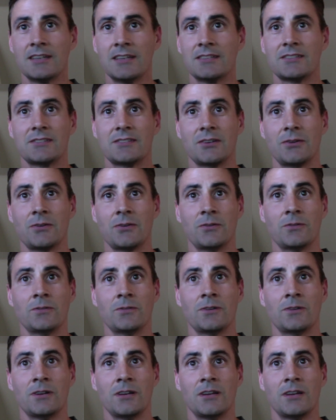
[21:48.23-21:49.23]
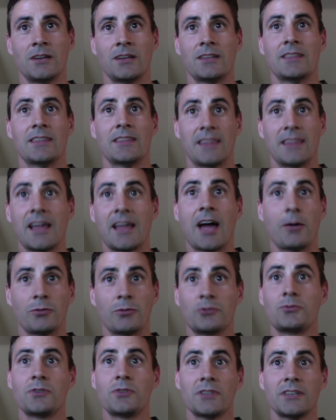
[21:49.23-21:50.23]
So I
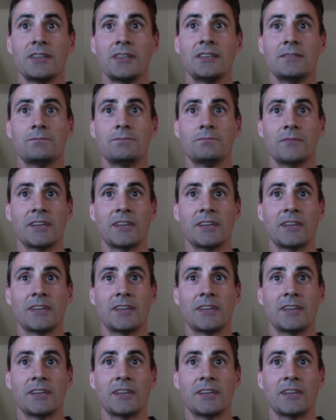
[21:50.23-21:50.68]
was really